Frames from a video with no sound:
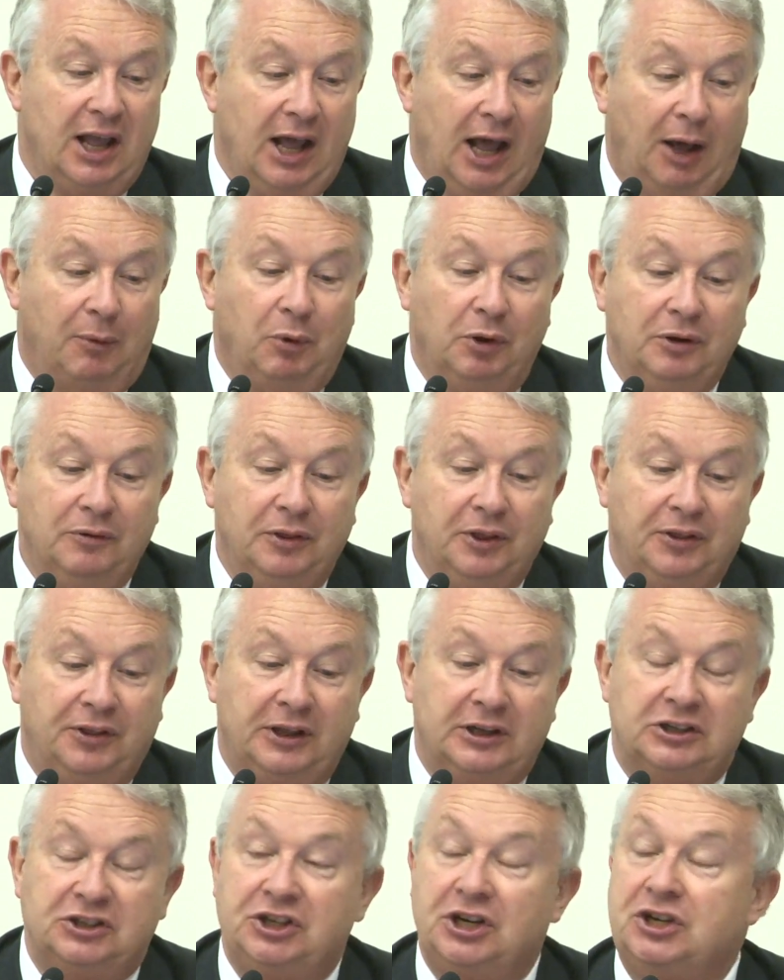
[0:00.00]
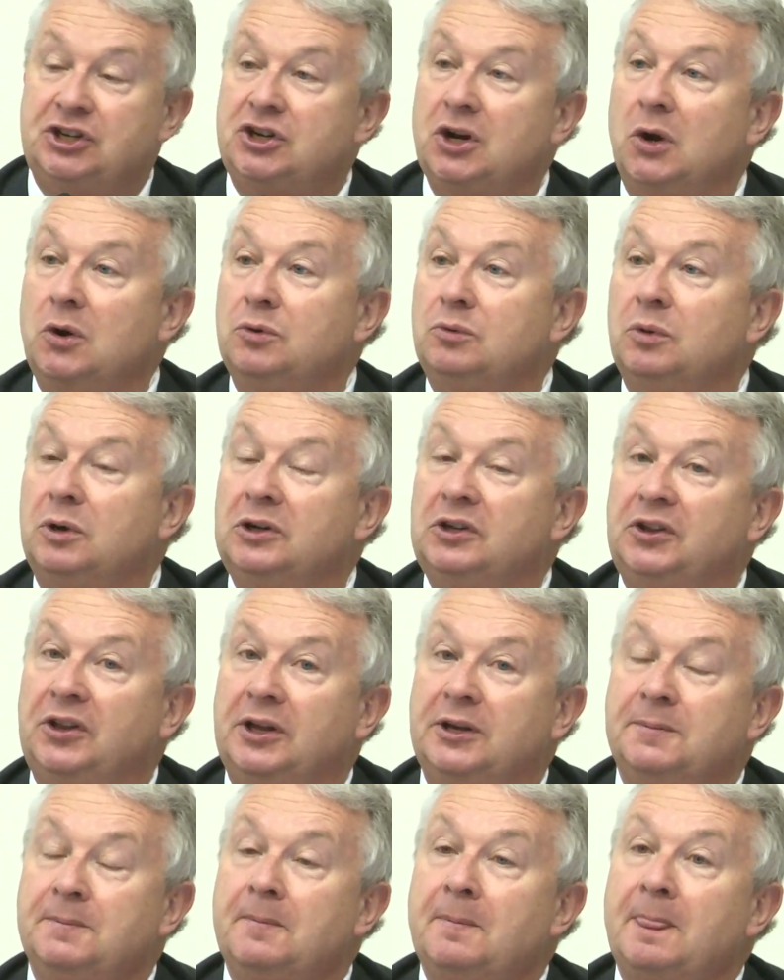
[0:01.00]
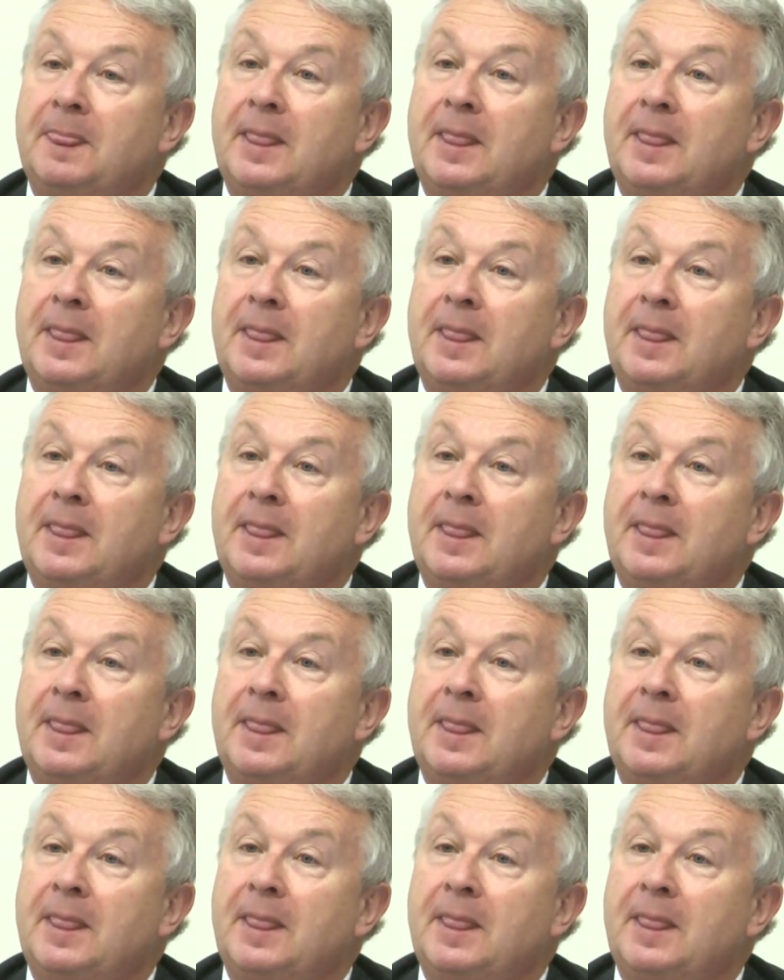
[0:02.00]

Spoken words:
And one of the things she showed was that